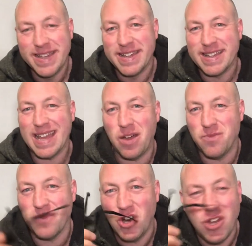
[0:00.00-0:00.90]
Now,
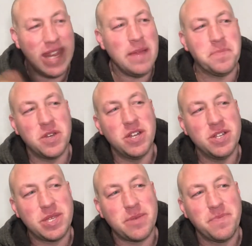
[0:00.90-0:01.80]
hooding
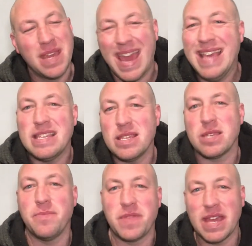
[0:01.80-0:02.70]
birds isn't
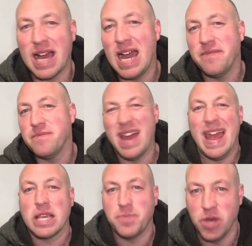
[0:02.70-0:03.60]
something I'm an
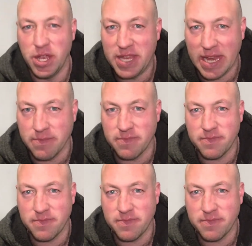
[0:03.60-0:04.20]
expert in.